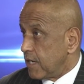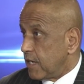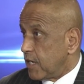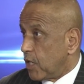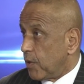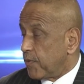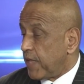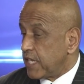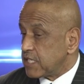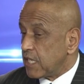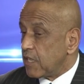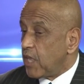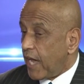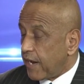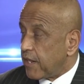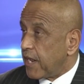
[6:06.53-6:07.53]
You know, that's
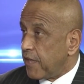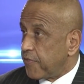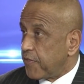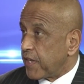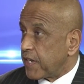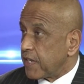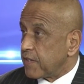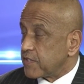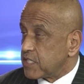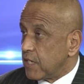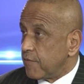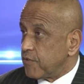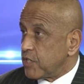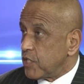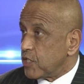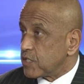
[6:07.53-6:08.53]
a lot, I think, in
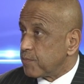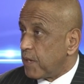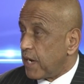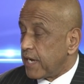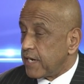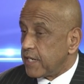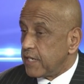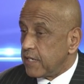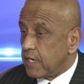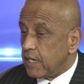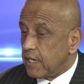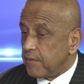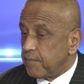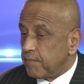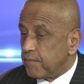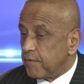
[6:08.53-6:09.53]
seven years by any
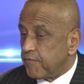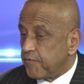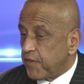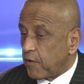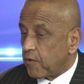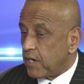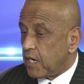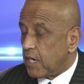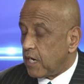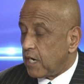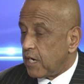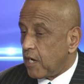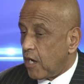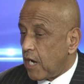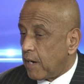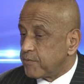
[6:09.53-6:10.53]
uh, fair uh,
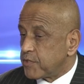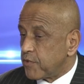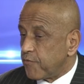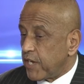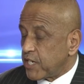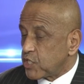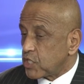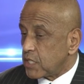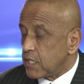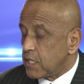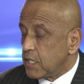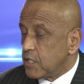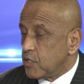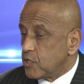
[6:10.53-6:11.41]
observation.